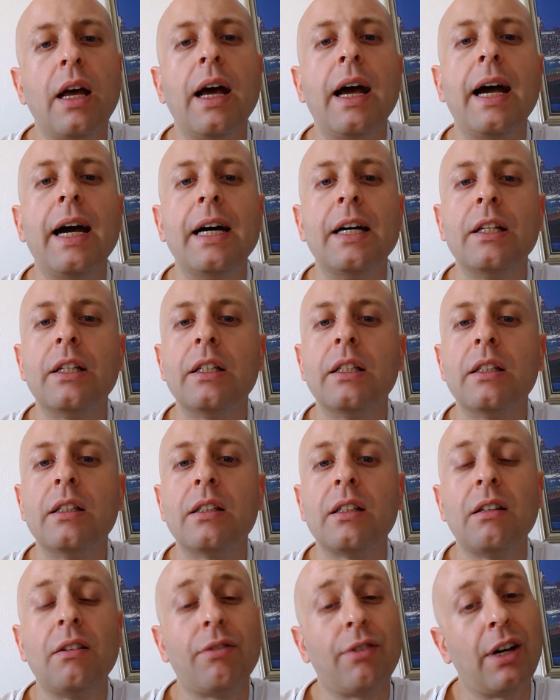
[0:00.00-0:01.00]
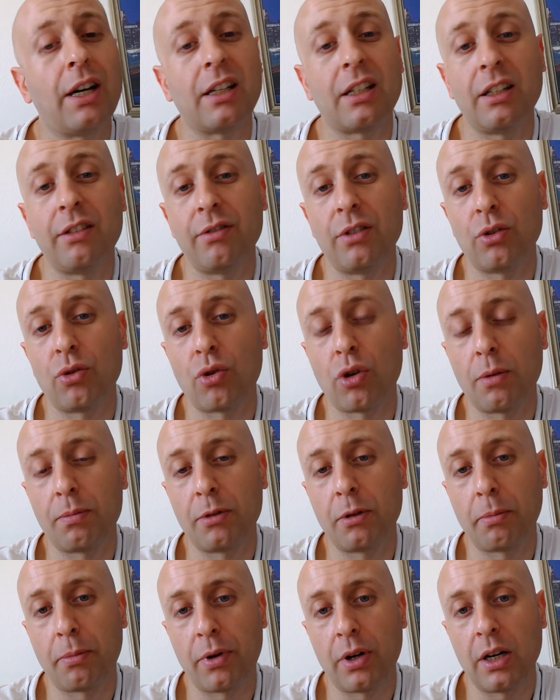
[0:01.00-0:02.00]
and in fact even drop
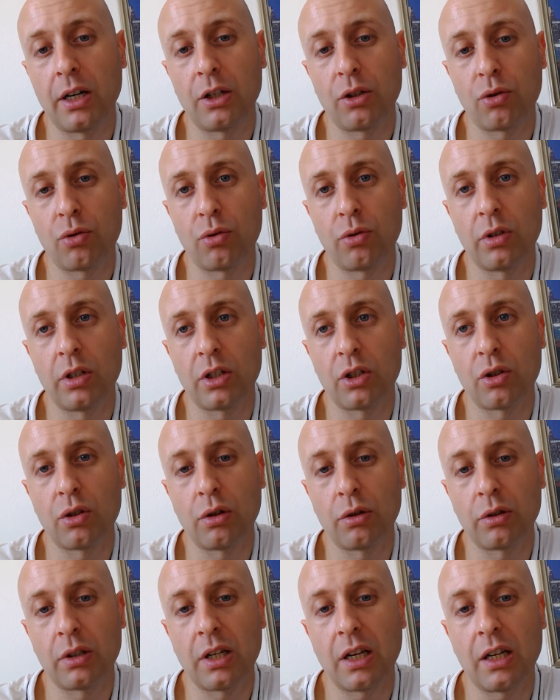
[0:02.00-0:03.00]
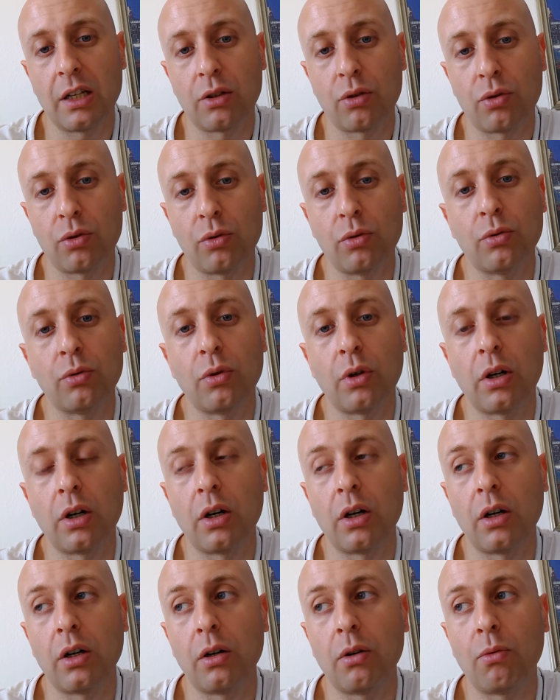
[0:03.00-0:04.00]
the price to this Note 10 to
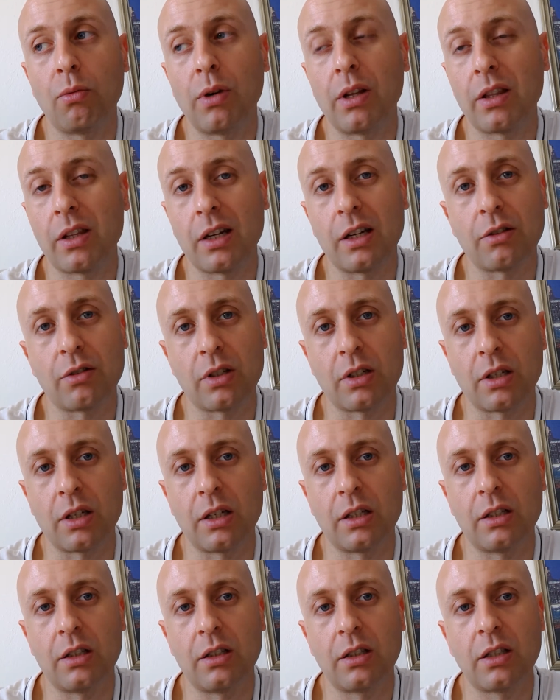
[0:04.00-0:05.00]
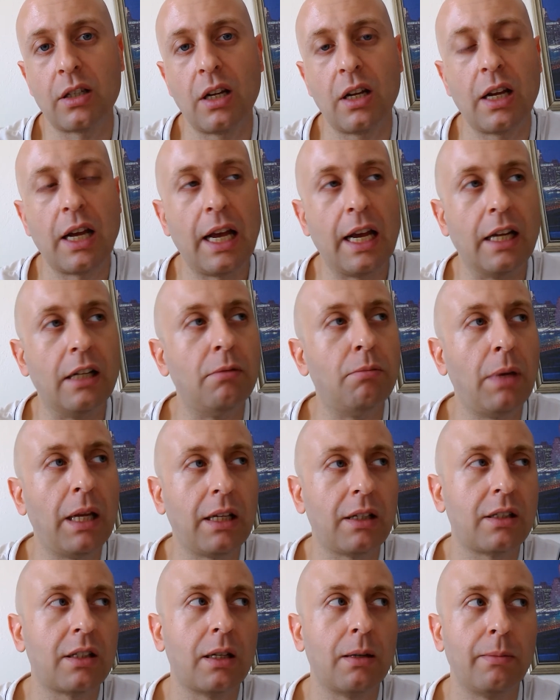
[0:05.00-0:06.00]
$1,000 and
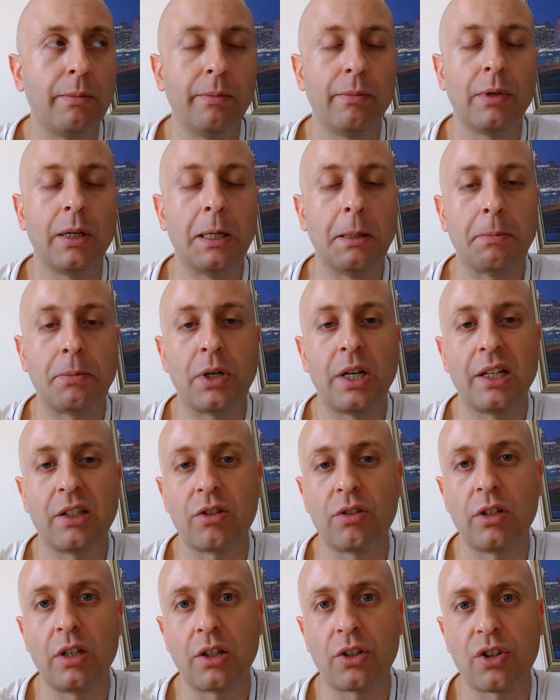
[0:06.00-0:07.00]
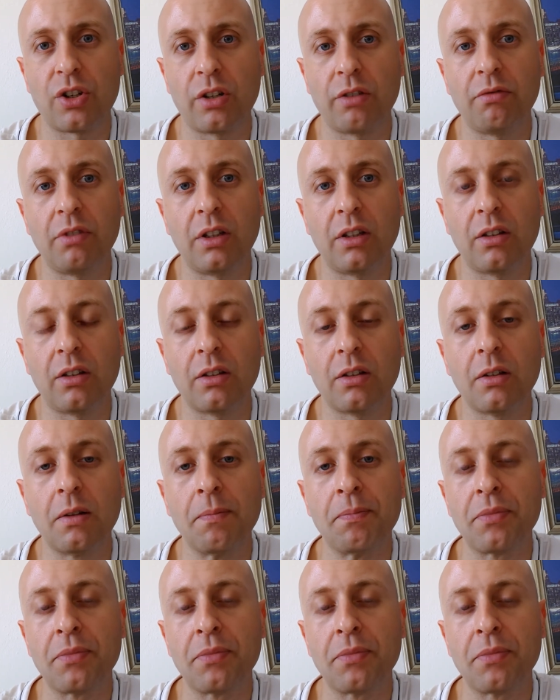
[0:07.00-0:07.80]
make some price reduction with the